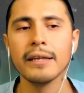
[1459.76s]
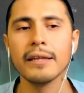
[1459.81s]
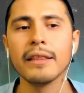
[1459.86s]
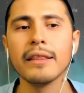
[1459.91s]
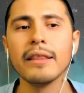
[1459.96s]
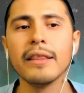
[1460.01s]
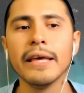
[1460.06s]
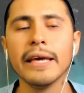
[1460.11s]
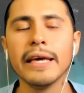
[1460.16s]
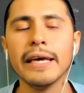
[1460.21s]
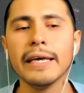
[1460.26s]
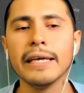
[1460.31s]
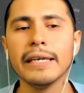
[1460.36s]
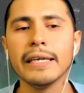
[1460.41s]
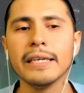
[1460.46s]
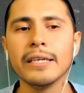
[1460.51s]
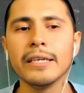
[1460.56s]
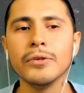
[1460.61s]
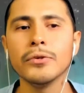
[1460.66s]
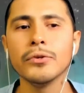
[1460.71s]

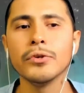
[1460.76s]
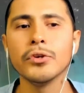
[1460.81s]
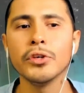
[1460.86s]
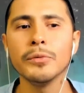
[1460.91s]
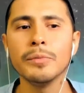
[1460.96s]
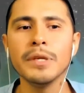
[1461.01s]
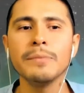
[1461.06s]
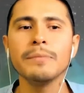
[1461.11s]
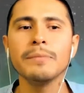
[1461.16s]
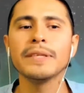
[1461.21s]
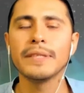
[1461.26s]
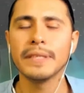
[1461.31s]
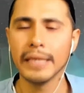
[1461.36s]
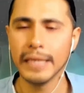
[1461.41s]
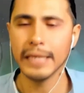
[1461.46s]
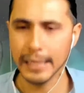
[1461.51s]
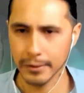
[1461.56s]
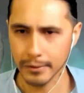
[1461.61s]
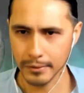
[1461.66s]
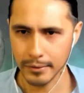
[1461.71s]
then you could be
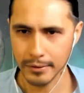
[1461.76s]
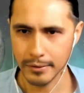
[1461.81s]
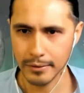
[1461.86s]
missing out,